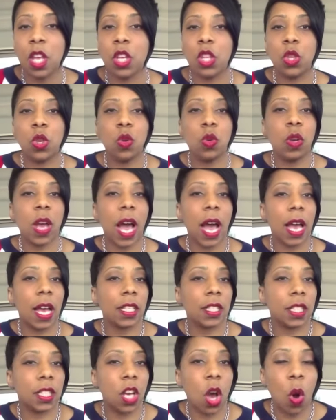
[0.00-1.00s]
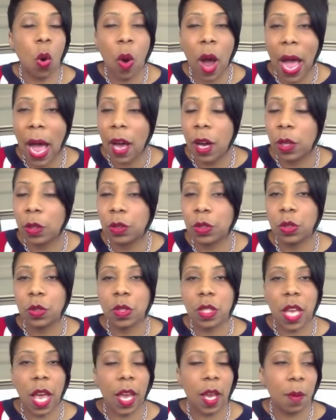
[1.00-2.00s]
You guys go out. You
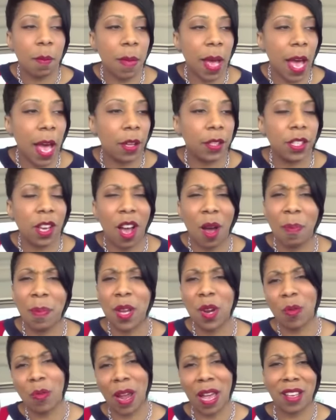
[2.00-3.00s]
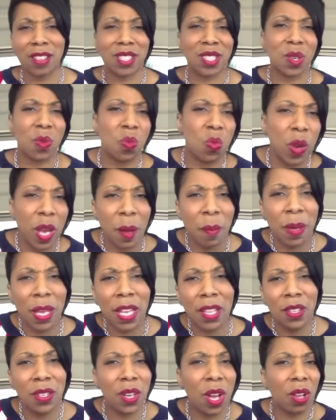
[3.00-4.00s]
take him out. Y'all be around some
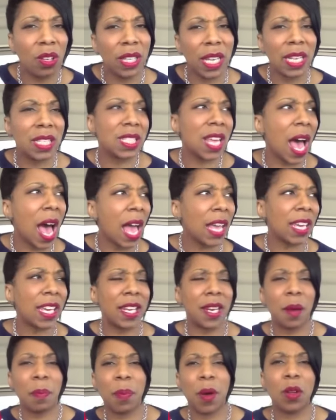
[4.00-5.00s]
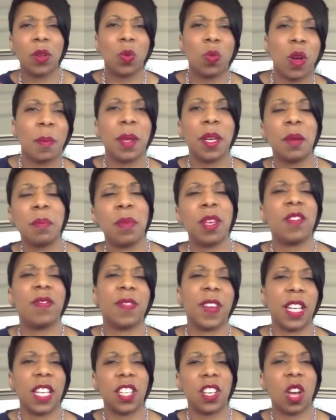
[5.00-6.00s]
women. You know, let Todd get up on the women and be
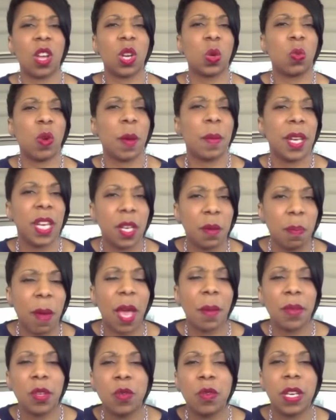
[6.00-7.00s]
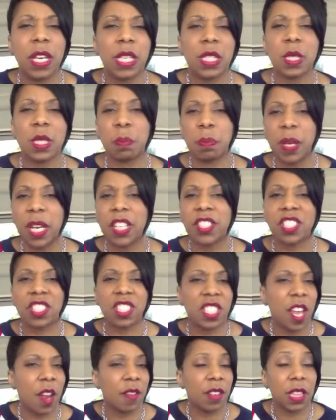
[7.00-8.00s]
feeling on the women, and maybe you can get some
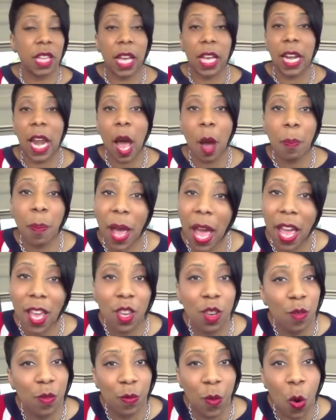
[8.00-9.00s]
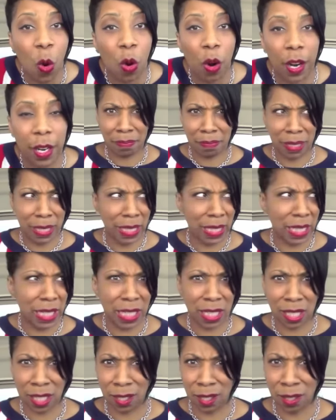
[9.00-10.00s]
pictures and everything, and I'll pay you for it.
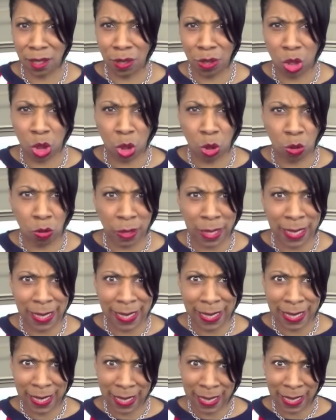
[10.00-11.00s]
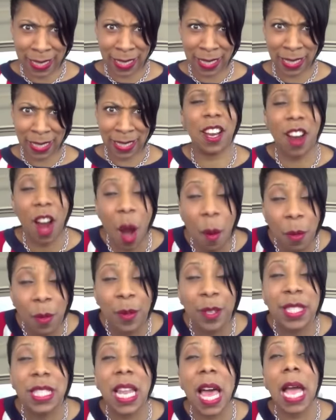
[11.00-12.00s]
Benny told you that? Carmen
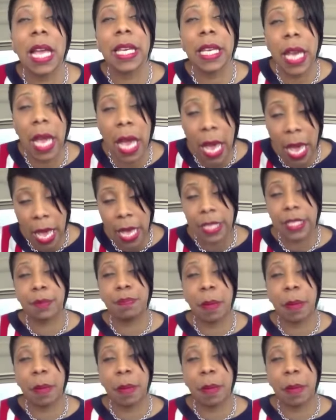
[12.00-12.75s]
was like, yes,